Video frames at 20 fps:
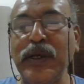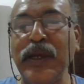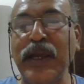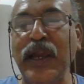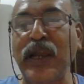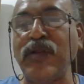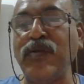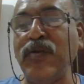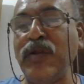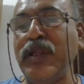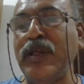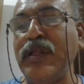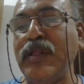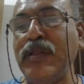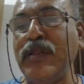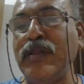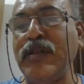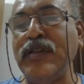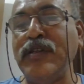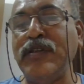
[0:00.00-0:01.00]
Actually,
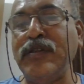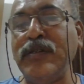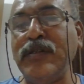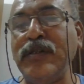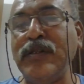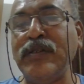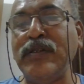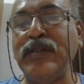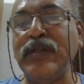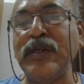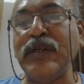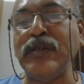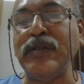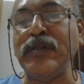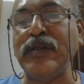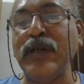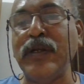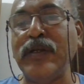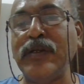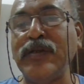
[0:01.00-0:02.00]
this is the
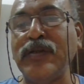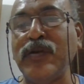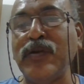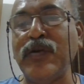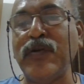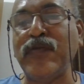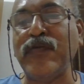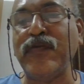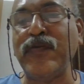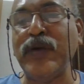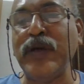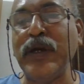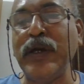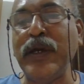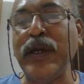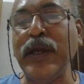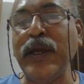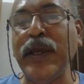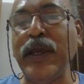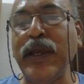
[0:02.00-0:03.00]
result of
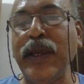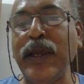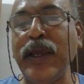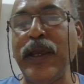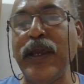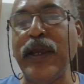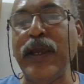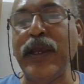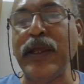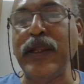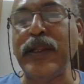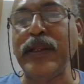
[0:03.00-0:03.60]
an